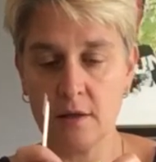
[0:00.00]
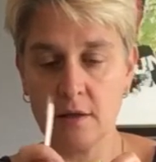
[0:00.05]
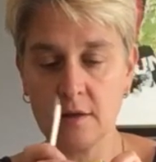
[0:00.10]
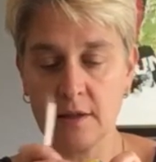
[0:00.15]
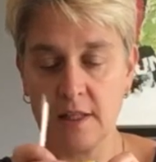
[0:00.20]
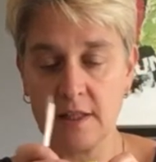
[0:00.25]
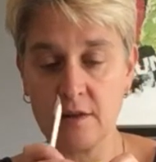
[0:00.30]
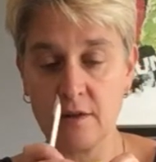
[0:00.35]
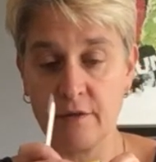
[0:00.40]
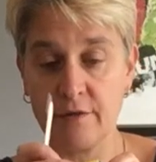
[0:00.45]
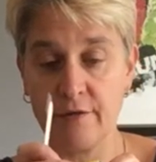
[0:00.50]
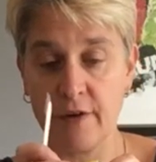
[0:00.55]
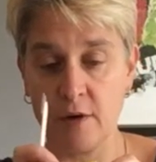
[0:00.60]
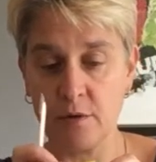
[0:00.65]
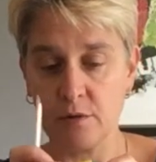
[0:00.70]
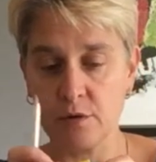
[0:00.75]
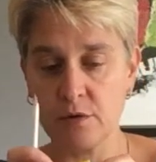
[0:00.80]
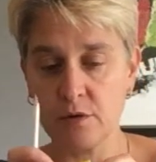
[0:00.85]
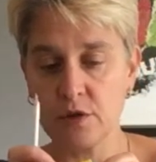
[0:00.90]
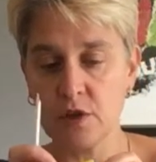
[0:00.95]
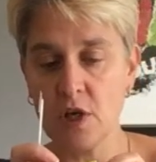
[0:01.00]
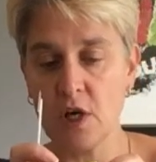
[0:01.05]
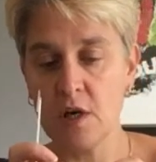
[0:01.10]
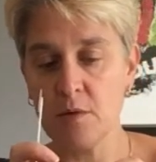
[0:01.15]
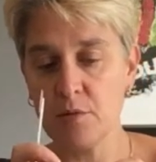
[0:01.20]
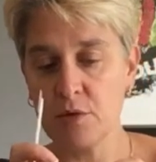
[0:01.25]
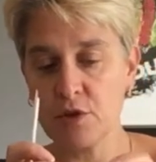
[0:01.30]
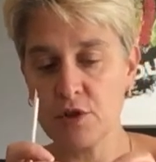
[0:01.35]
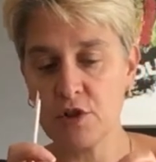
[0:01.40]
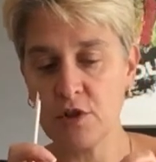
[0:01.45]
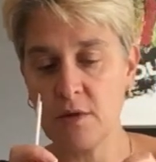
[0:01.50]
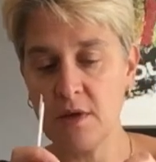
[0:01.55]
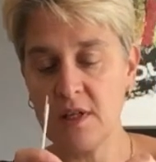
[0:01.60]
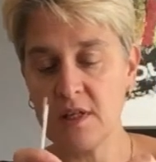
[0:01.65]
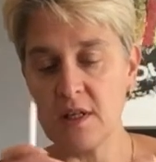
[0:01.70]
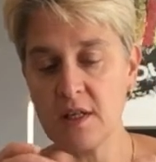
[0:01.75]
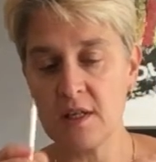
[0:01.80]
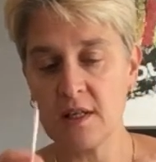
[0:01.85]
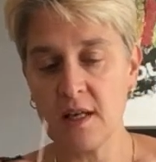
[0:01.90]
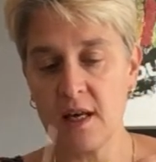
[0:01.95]
little fold, but do it
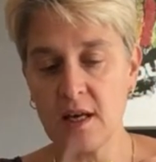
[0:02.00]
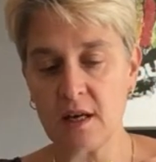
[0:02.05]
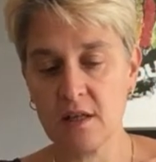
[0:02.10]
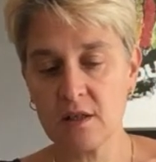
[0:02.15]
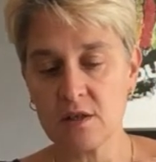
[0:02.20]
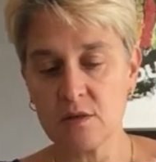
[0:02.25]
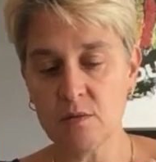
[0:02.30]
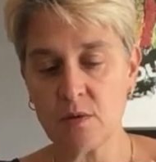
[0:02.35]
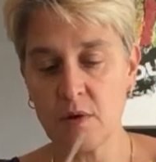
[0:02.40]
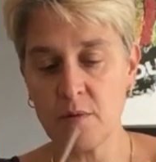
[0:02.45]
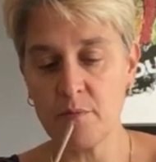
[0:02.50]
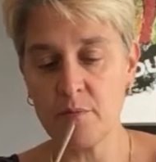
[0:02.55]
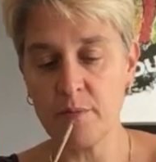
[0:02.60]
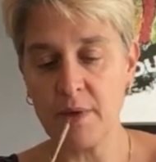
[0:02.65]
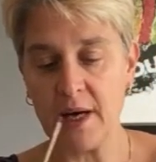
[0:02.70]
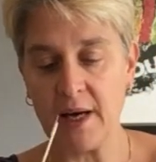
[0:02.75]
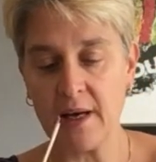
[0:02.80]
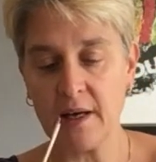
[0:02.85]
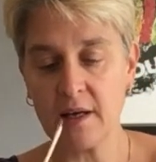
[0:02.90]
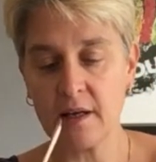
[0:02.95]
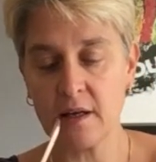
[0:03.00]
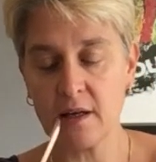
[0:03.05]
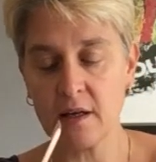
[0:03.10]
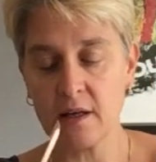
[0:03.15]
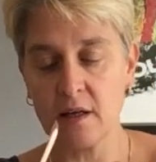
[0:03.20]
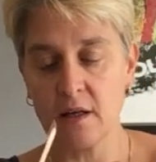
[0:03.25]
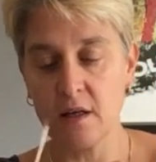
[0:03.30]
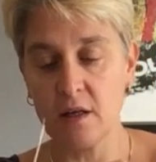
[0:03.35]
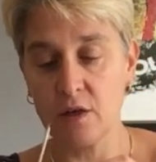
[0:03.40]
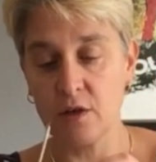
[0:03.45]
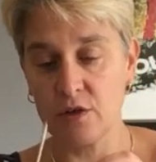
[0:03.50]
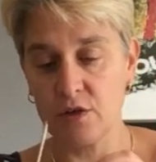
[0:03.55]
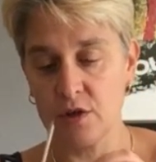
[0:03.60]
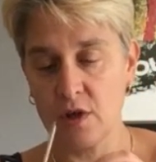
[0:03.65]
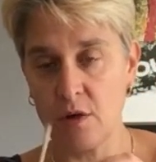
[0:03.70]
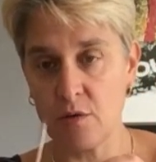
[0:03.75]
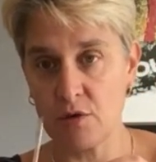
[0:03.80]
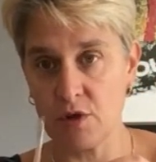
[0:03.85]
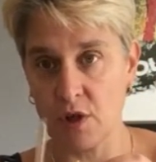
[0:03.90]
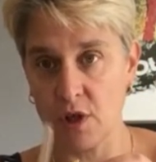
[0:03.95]
the next one back, because
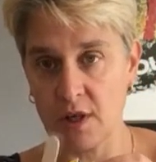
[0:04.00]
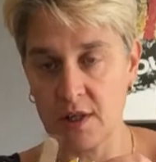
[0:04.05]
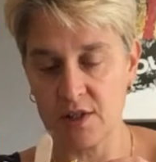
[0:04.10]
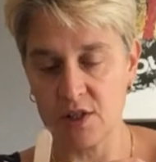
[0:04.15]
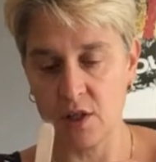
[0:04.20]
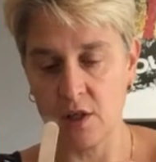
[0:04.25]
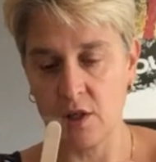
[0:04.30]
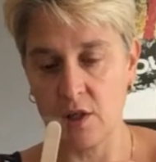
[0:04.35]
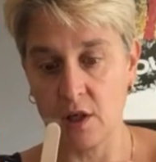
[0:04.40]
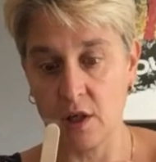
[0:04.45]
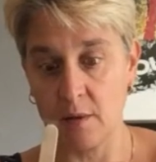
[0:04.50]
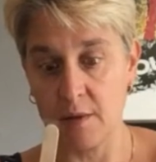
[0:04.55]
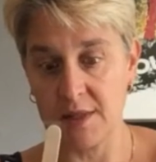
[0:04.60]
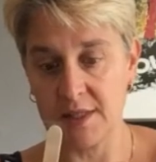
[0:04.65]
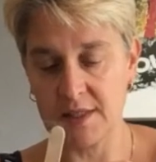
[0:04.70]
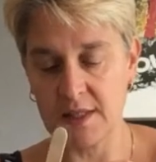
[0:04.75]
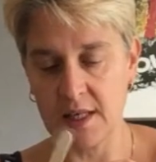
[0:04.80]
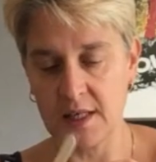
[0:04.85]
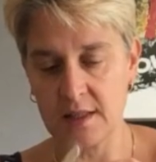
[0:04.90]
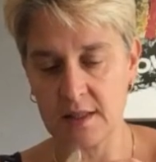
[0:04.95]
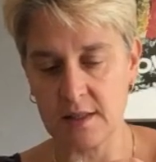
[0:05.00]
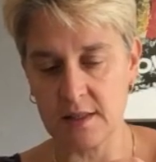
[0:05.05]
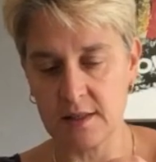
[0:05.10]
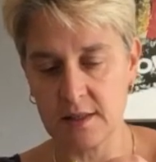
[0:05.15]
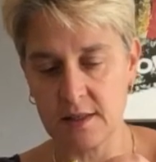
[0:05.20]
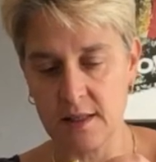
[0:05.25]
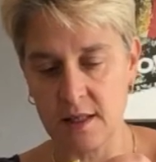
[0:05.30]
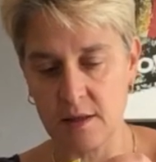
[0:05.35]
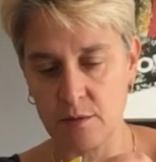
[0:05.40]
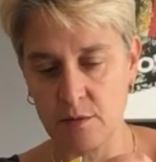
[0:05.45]
those are actually going to go inside the snout.